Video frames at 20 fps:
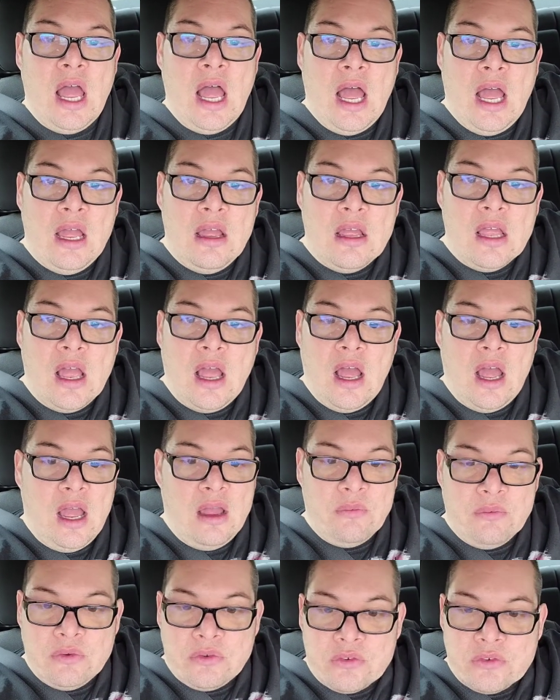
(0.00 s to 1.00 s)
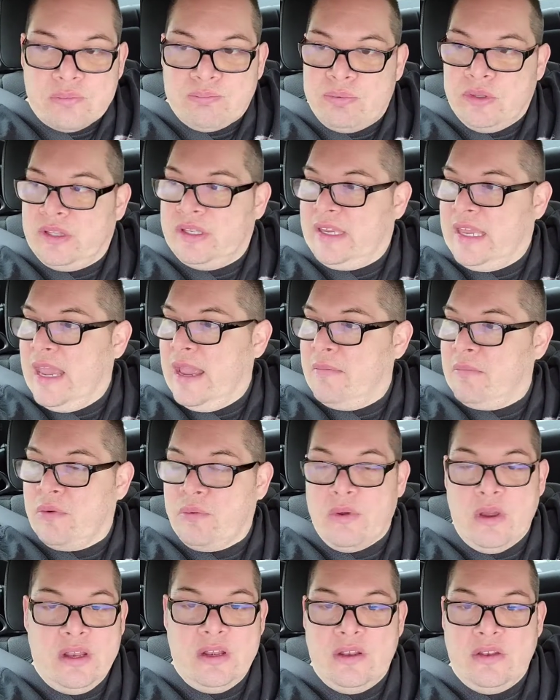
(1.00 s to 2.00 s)
I, I would just put the camera
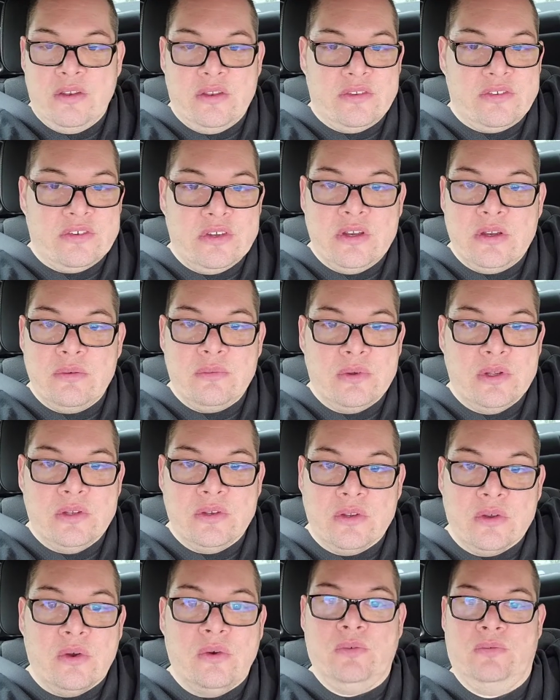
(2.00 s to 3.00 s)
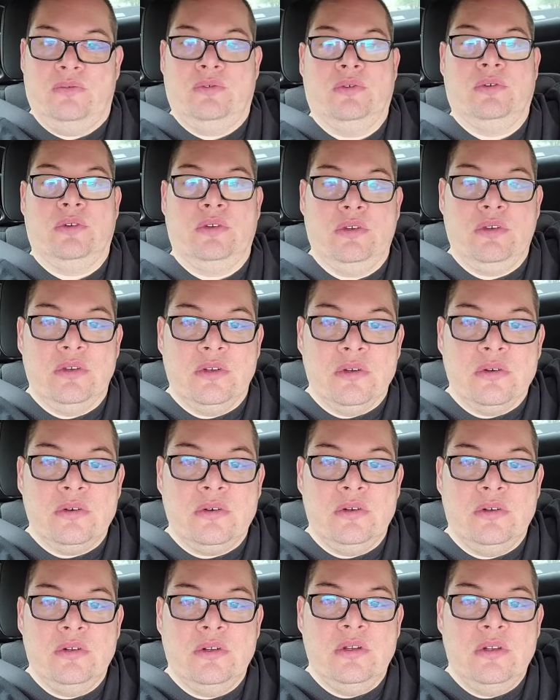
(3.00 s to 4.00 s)
right on the steering wheel and go for it, you know?
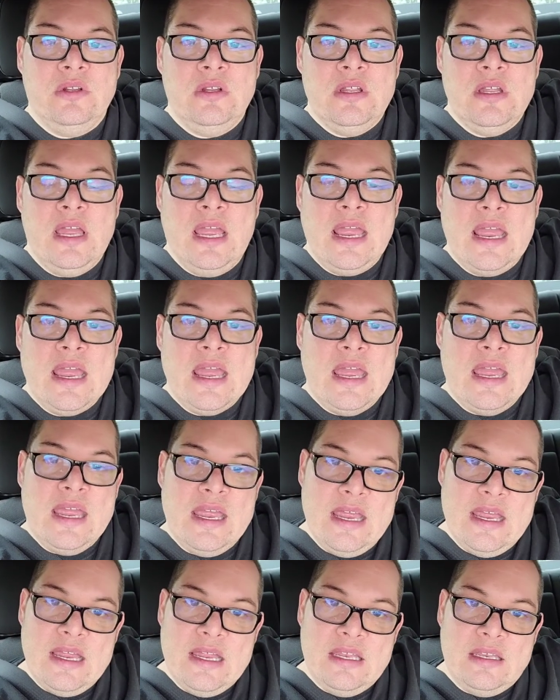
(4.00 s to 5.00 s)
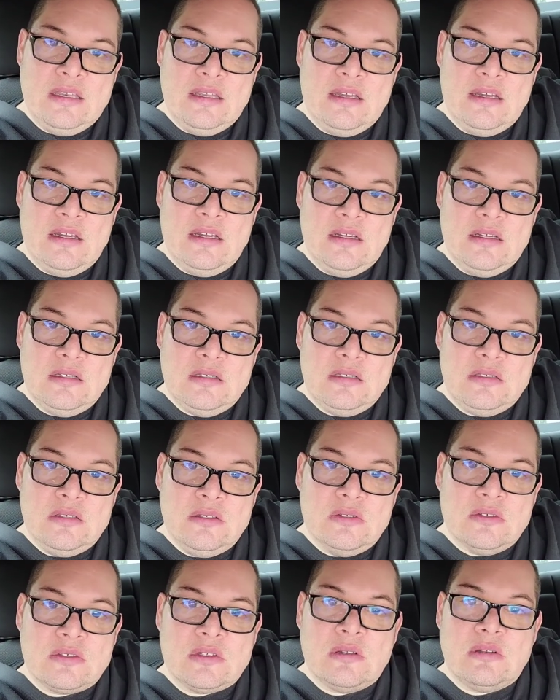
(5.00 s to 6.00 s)
And, uh, you
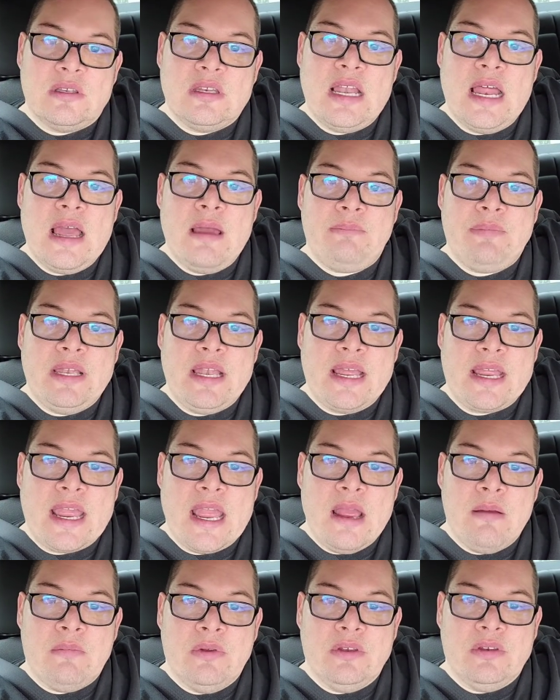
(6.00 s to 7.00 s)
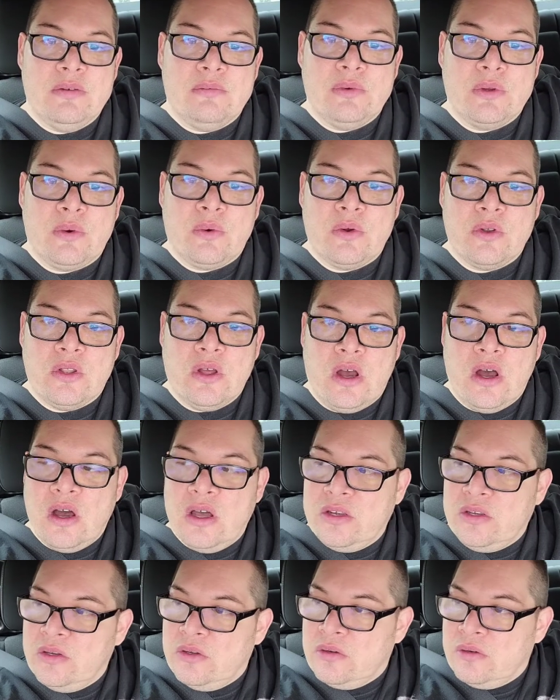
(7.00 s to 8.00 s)
know, something happened. That camera didn't record the
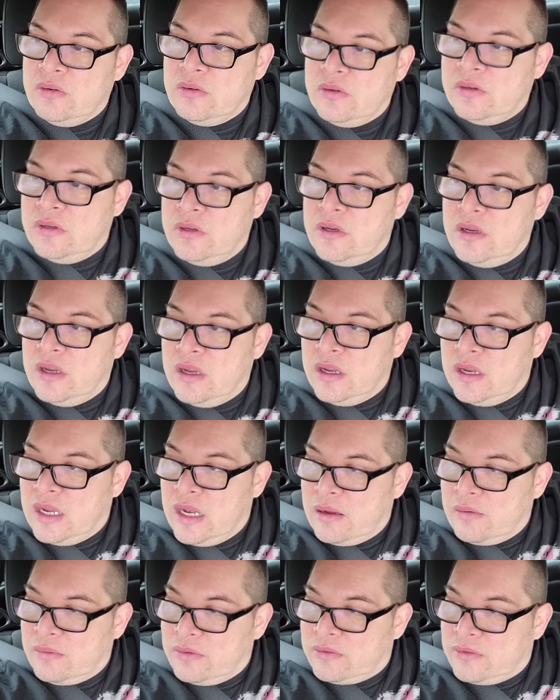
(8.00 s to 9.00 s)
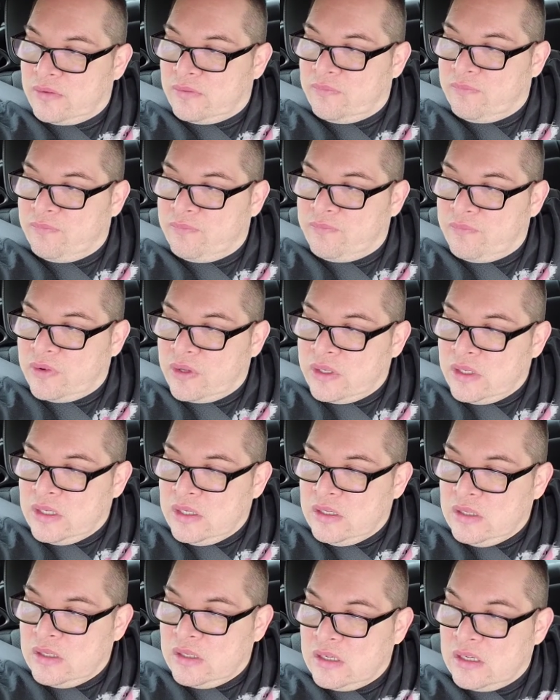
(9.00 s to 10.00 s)
audio. And I was just
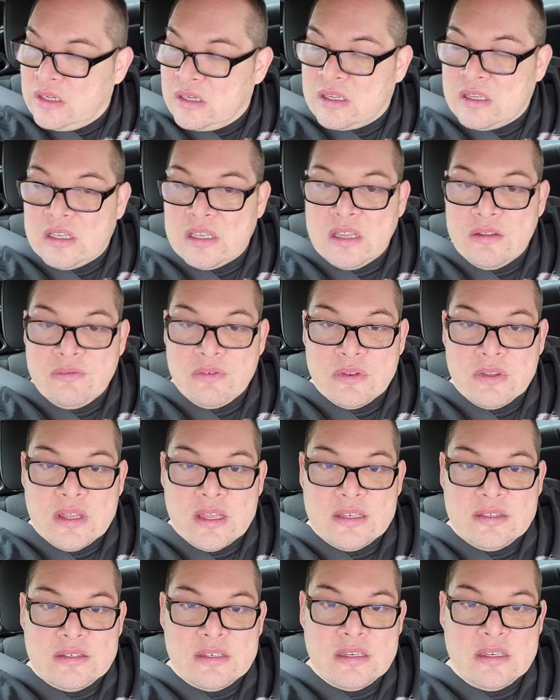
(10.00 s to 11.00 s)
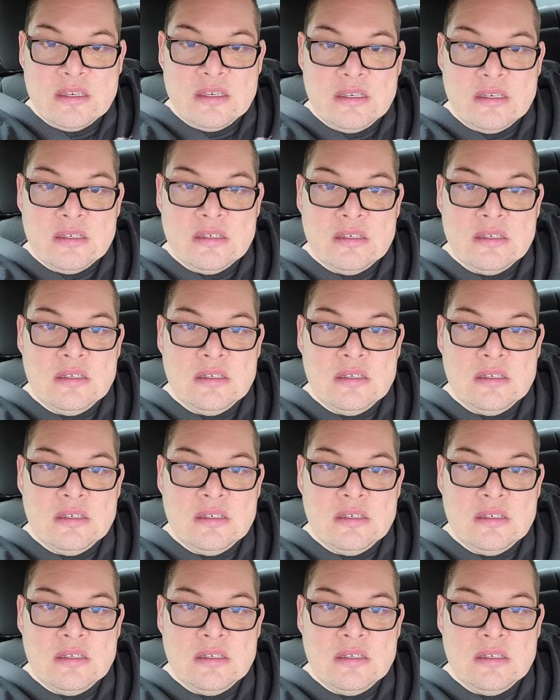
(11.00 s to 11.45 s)
funny and clever that day.